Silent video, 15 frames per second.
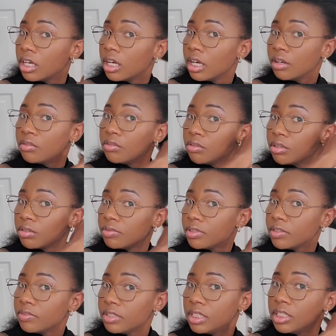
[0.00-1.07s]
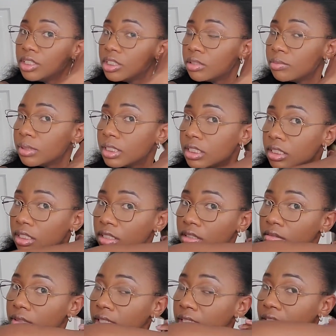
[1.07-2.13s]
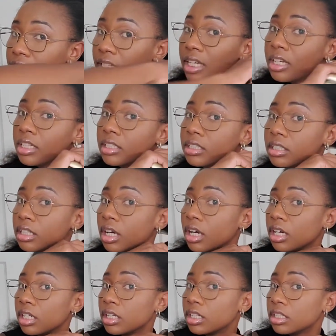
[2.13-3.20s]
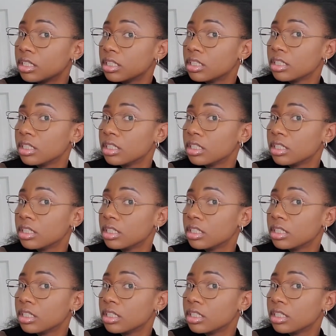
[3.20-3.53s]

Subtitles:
at 450 just because otherwise like it's not gonna